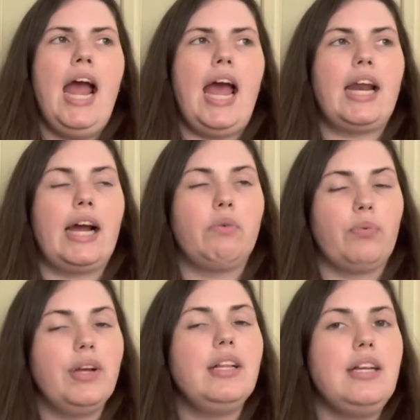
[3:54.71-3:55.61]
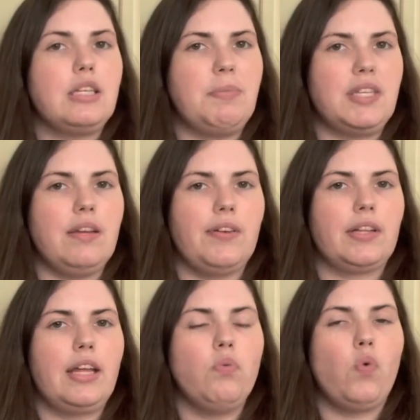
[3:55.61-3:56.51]
And I really
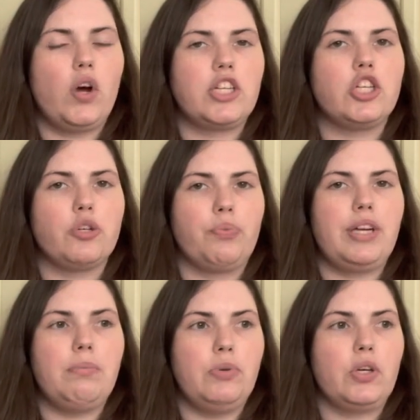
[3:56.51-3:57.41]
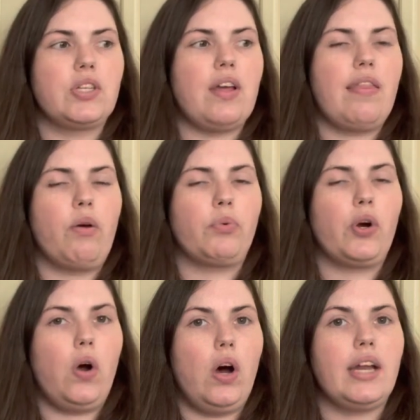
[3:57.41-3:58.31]
specifically wanted to read books that were
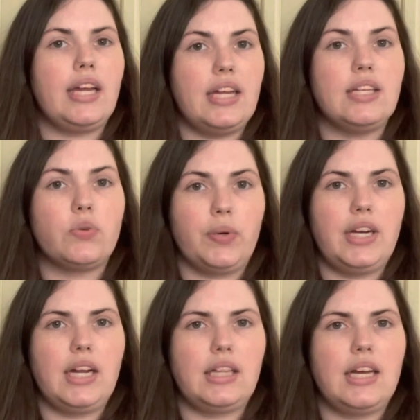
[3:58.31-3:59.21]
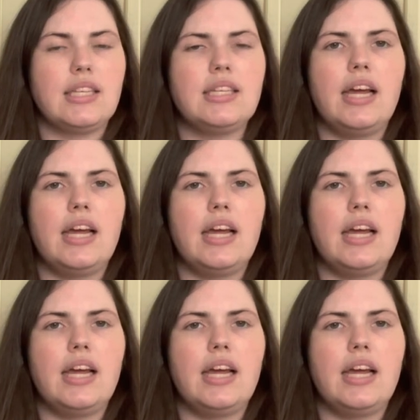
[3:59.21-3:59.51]
on his reading list.